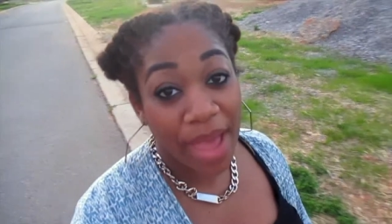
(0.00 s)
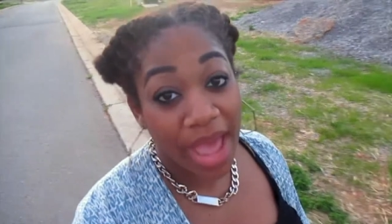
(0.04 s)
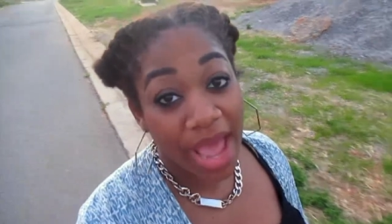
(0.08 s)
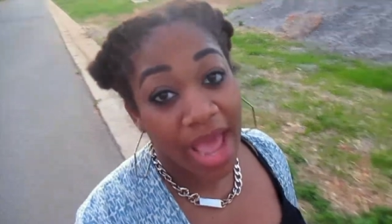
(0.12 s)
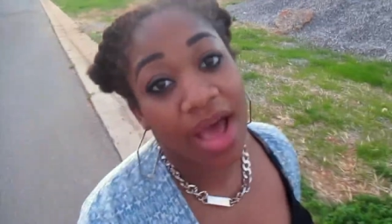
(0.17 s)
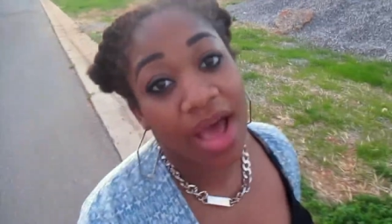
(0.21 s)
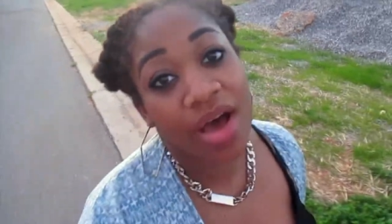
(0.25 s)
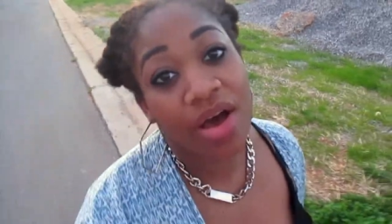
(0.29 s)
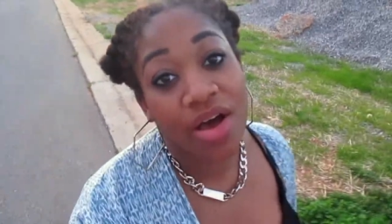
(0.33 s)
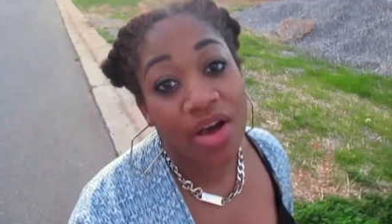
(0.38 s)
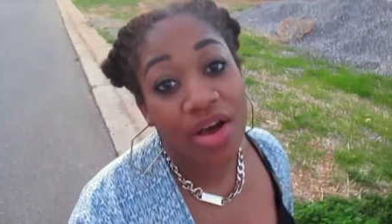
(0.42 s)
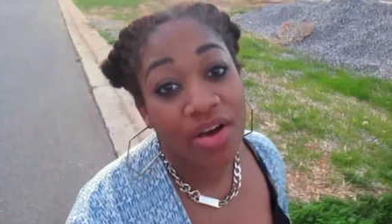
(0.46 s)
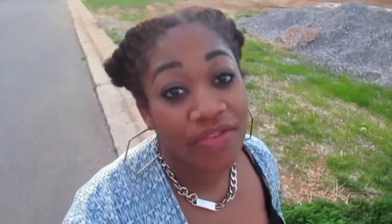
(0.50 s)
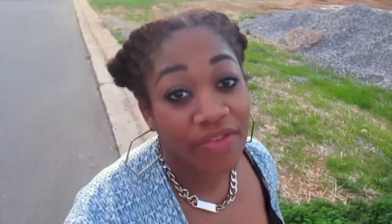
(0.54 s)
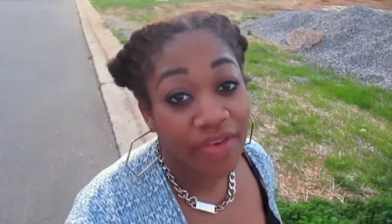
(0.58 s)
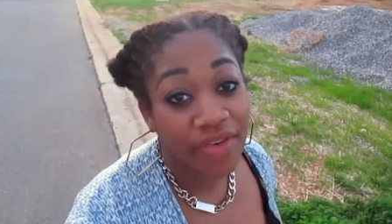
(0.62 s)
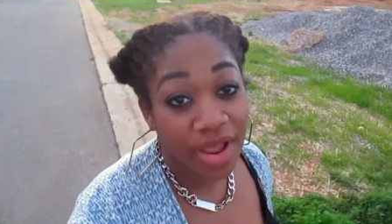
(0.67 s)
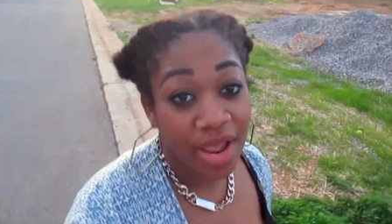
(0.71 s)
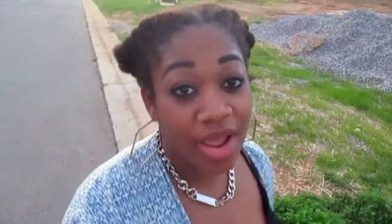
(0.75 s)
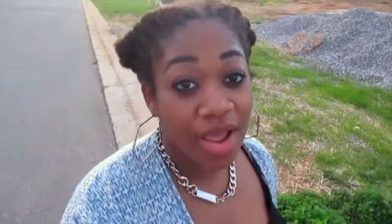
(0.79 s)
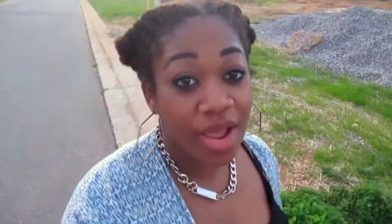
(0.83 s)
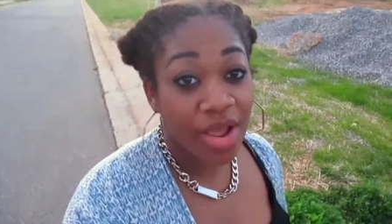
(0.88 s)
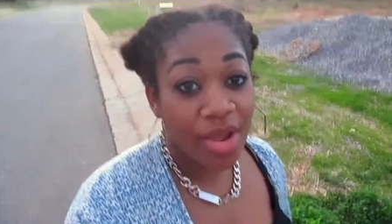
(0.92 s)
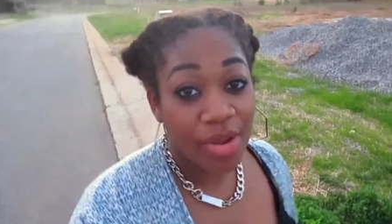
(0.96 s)
out of
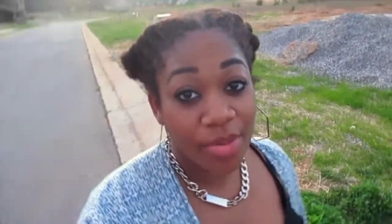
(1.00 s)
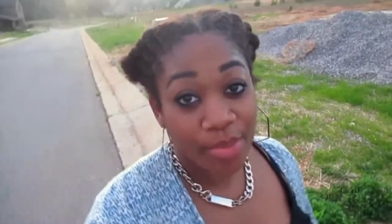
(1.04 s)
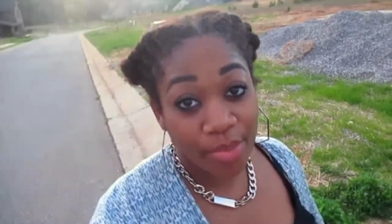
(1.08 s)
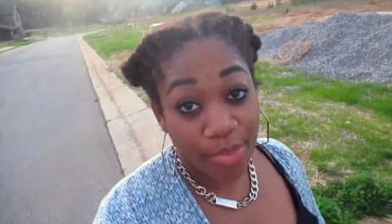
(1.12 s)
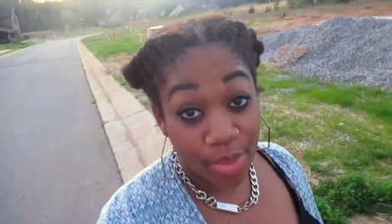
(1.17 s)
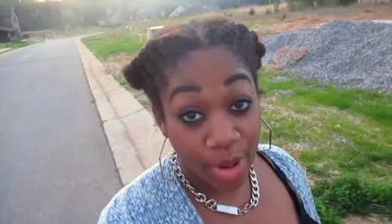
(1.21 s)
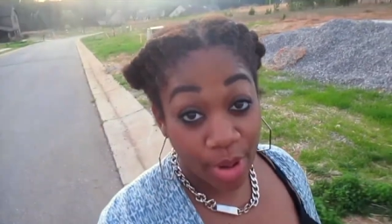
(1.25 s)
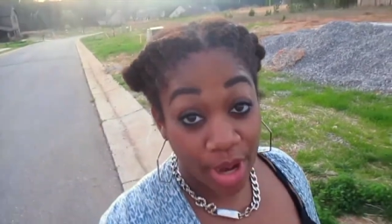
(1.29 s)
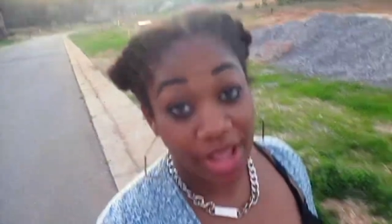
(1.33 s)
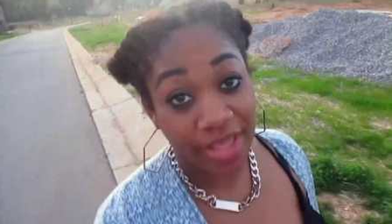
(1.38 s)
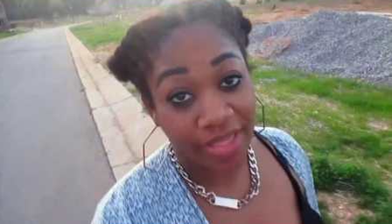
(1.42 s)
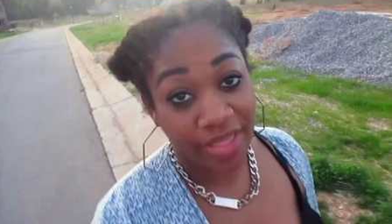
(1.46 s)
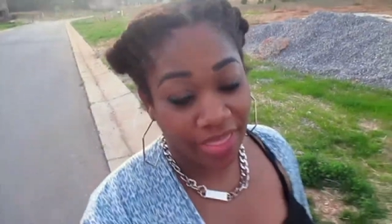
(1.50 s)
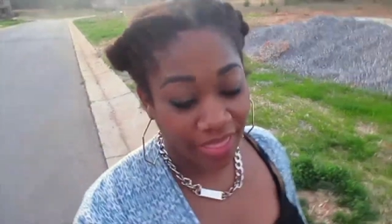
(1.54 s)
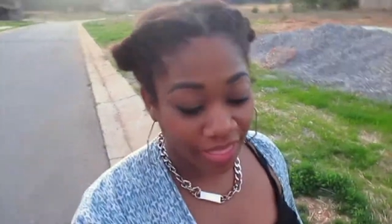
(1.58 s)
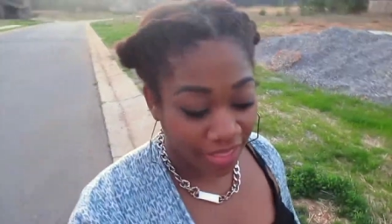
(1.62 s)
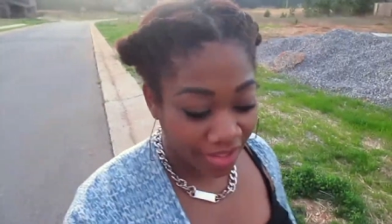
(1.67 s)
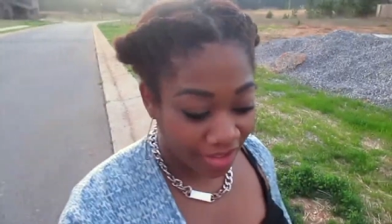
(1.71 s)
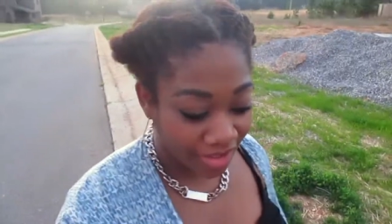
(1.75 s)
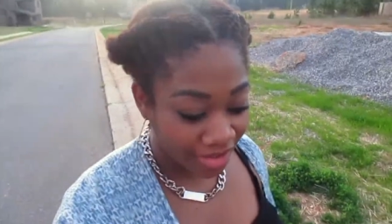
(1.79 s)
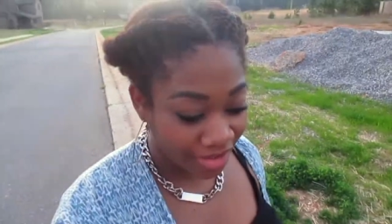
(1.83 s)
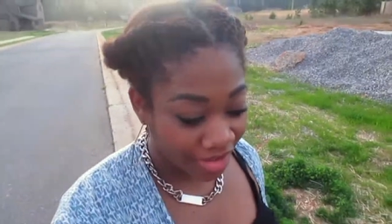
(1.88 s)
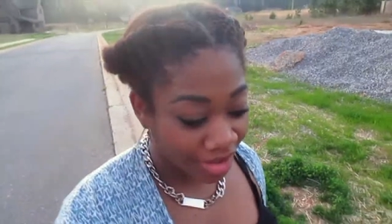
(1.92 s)
breath